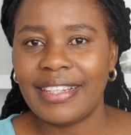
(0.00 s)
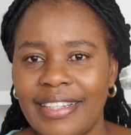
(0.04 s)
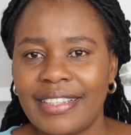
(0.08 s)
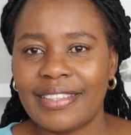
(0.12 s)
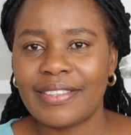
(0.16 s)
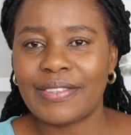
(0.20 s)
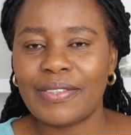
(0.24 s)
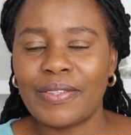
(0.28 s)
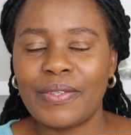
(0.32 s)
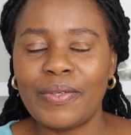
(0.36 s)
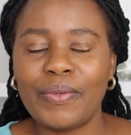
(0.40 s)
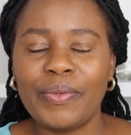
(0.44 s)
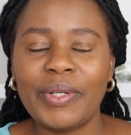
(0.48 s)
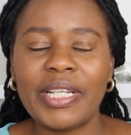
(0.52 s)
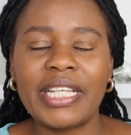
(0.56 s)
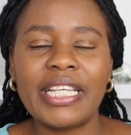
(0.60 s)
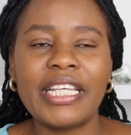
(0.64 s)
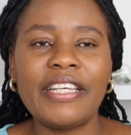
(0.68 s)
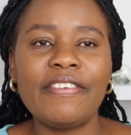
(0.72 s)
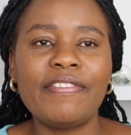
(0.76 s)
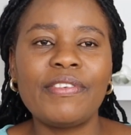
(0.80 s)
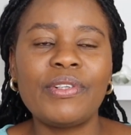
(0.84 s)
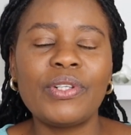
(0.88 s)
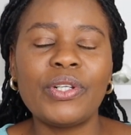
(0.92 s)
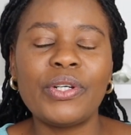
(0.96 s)
So we
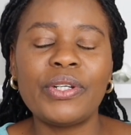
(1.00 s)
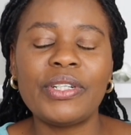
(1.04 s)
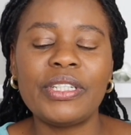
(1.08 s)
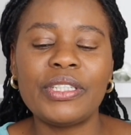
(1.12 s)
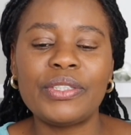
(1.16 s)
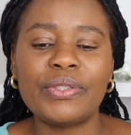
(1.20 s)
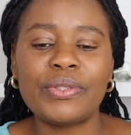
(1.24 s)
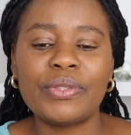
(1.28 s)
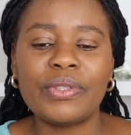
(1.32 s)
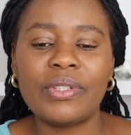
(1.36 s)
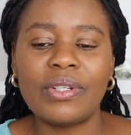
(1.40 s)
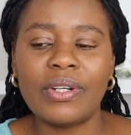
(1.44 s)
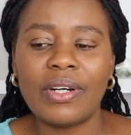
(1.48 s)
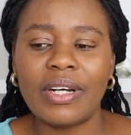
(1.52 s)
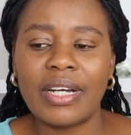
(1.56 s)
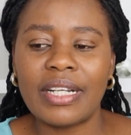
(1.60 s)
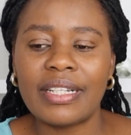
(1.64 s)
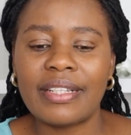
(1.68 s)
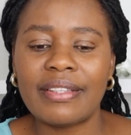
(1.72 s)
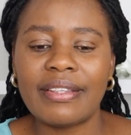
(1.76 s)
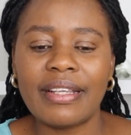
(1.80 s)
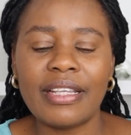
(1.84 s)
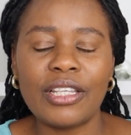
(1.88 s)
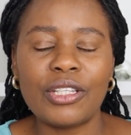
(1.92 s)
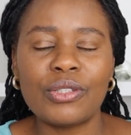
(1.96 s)
give glory to God.
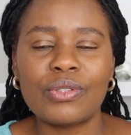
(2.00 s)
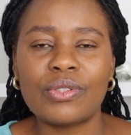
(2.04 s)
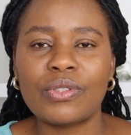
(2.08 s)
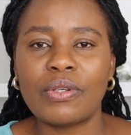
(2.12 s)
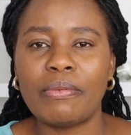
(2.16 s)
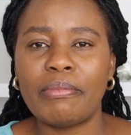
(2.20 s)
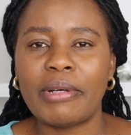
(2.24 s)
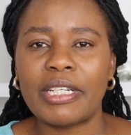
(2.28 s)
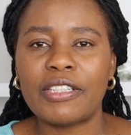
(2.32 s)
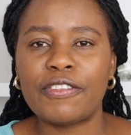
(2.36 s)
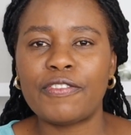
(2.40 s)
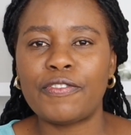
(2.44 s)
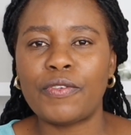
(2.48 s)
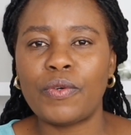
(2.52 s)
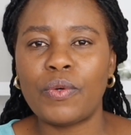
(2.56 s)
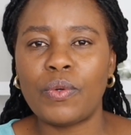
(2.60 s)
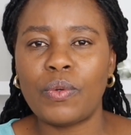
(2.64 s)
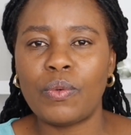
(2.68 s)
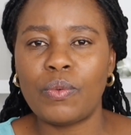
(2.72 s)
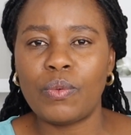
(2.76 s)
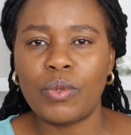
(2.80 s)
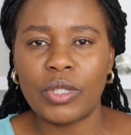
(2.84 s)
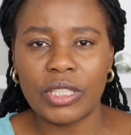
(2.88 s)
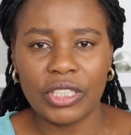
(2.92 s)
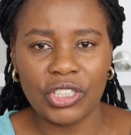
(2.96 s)
Thank you so much
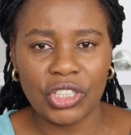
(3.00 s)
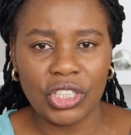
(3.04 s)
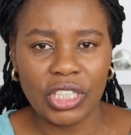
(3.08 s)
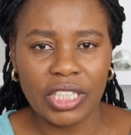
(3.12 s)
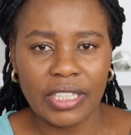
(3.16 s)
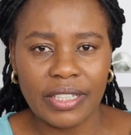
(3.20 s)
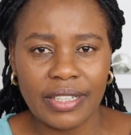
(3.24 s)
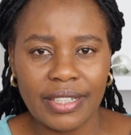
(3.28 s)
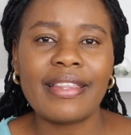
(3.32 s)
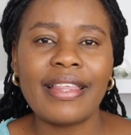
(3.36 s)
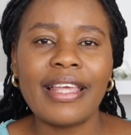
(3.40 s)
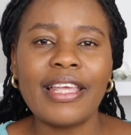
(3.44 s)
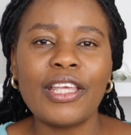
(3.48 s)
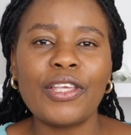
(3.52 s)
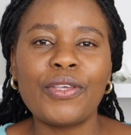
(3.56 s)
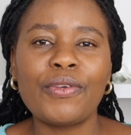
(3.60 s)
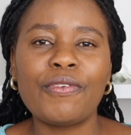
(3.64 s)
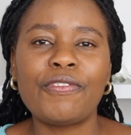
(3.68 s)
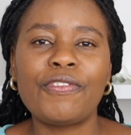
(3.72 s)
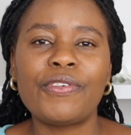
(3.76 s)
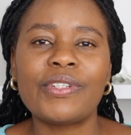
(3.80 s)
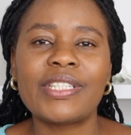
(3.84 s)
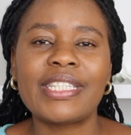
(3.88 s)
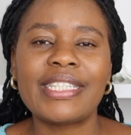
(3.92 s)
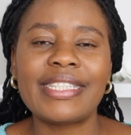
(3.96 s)
for watching. Thank you
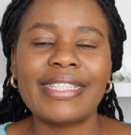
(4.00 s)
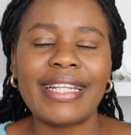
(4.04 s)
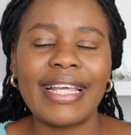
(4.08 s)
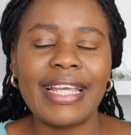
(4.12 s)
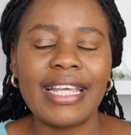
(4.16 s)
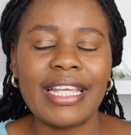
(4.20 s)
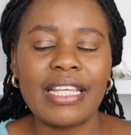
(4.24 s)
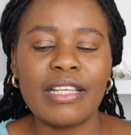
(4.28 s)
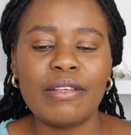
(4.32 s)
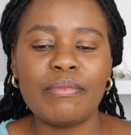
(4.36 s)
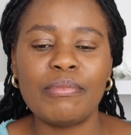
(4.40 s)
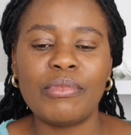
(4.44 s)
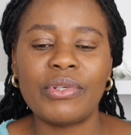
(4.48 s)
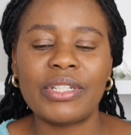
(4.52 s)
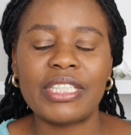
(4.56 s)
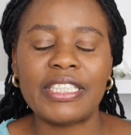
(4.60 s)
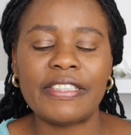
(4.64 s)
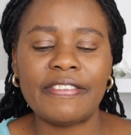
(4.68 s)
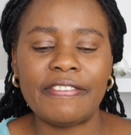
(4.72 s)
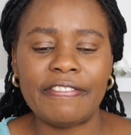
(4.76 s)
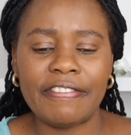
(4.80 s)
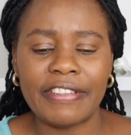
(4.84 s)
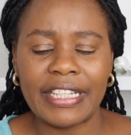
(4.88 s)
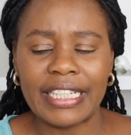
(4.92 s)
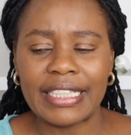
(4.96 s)
for staying
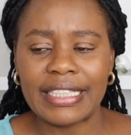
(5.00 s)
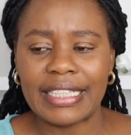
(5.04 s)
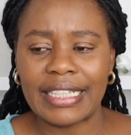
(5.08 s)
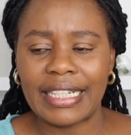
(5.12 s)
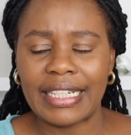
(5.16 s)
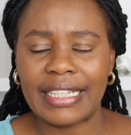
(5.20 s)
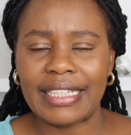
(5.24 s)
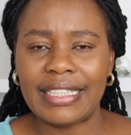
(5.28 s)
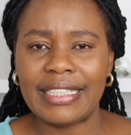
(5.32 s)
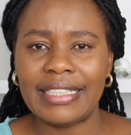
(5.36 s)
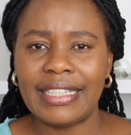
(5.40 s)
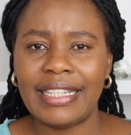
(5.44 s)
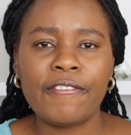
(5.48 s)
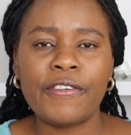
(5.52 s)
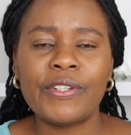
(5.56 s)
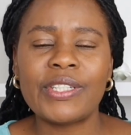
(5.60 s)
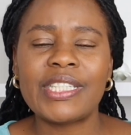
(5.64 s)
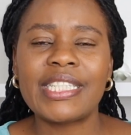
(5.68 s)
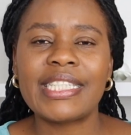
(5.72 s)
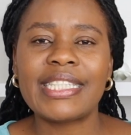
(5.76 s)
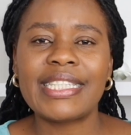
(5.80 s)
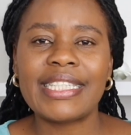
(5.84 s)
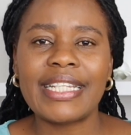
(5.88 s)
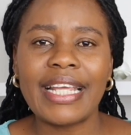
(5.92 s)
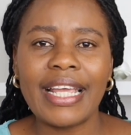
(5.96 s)
motivated, for
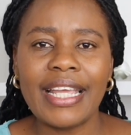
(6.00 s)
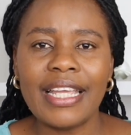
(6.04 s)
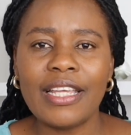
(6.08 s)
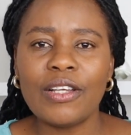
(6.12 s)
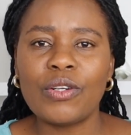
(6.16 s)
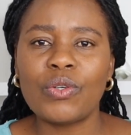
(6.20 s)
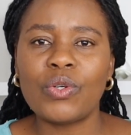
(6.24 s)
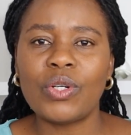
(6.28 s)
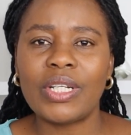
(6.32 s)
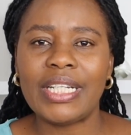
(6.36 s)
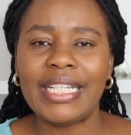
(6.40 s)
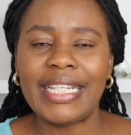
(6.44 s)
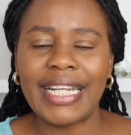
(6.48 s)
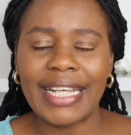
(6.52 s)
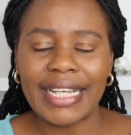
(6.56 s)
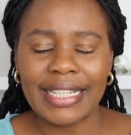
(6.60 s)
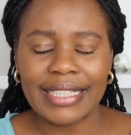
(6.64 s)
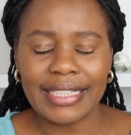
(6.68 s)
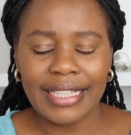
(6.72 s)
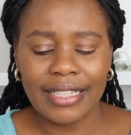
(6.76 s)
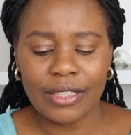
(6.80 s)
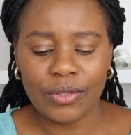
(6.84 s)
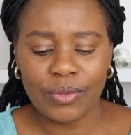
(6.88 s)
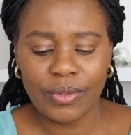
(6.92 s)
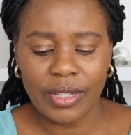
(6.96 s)
staying
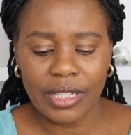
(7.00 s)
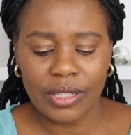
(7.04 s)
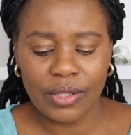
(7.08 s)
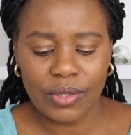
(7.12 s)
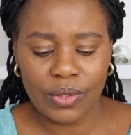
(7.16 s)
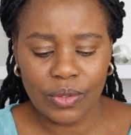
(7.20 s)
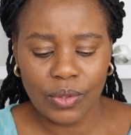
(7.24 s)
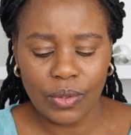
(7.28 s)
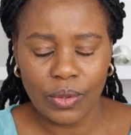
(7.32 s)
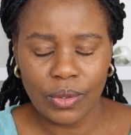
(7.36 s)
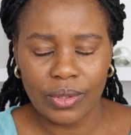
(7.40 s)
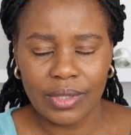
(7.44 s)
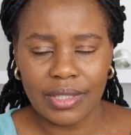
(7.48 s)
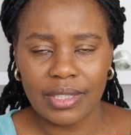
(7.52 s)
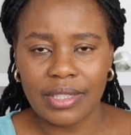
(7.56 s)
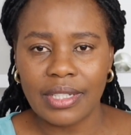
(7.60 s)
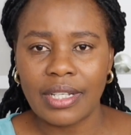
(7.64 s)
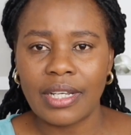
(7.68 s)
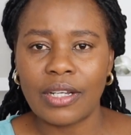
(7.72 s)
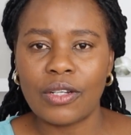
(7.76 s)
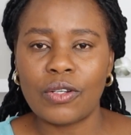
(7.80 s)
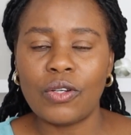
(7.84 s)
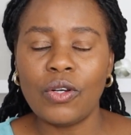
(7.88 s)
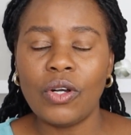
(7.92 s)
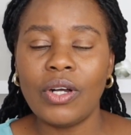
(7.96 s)
connected to the source,
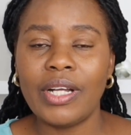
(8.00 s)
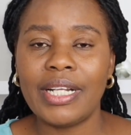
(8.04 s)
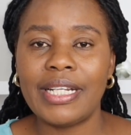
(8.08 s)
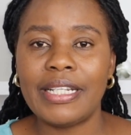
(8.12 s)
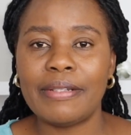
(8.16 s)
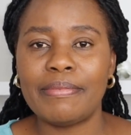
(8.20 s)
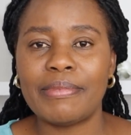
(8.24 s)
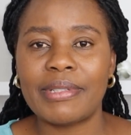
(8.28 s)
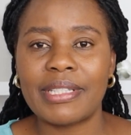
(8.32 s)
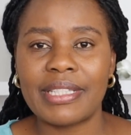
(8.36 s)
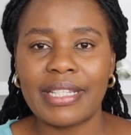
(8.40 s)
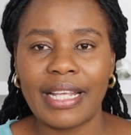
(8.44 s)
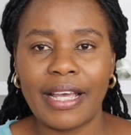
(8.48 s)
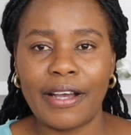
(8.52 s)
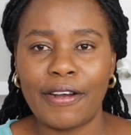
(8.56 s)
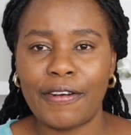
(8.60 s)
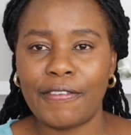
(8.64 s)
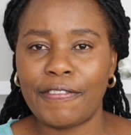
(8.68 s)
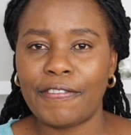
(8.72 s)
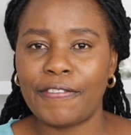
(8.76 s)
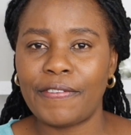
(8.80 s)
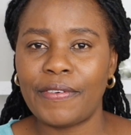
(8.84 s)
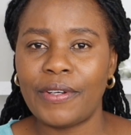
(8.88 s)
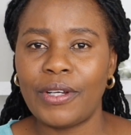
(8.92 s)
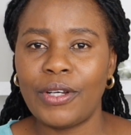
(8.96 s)
God
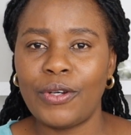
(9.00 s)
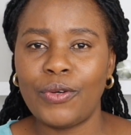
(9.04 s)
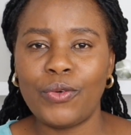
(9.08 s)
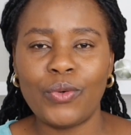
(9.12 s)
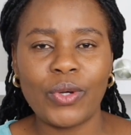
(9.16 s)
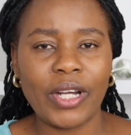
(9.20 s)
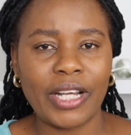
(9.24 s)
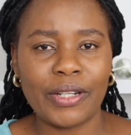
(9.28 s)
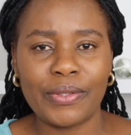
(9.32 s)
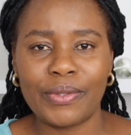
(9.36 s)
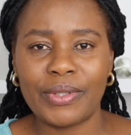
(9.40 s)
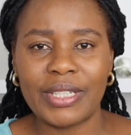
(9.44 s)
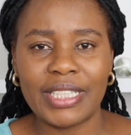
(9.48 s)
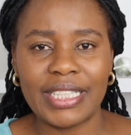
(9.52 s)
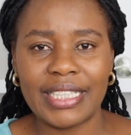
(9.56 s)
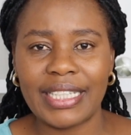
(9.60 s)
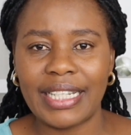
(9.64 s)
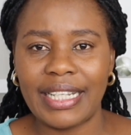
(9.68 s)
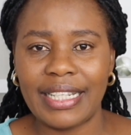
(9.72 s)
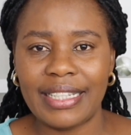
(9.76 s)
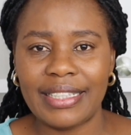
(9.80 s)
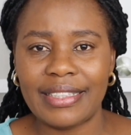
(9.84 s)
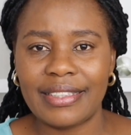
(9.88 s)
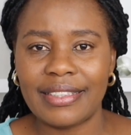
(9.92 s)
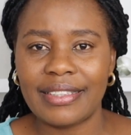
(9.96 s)
Himself. Who cannot
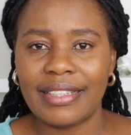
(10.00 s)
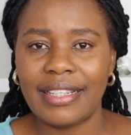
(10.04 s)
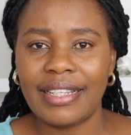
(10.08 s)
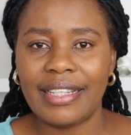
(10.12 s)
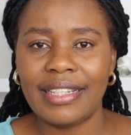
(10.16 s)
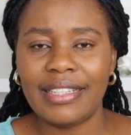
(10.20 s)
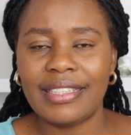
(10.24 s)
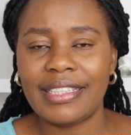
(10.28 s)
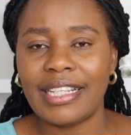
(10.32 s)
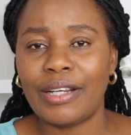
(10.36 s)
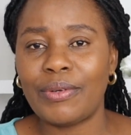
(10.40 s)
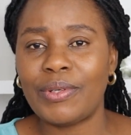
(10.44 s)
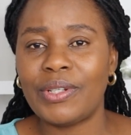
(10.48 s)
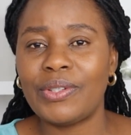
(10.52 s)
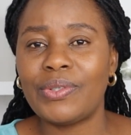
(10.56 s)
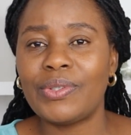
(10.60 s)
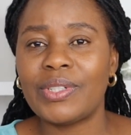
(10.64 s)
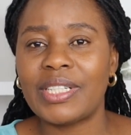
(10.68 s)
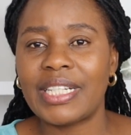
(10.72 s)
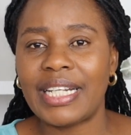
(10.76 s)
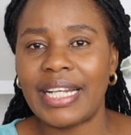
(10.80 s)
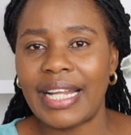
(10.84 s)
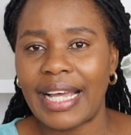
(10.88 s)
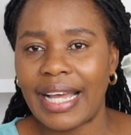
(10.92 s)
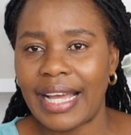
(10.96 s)
change, He shall
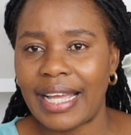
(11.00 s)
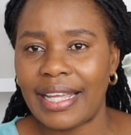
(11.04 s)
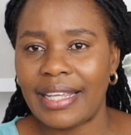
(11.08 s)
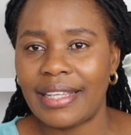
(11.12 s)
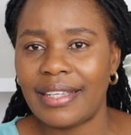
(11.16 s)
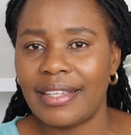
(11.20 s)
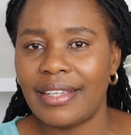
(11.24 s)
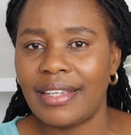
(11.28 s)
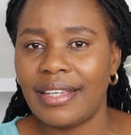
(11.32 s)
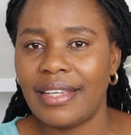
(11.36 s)
not lie,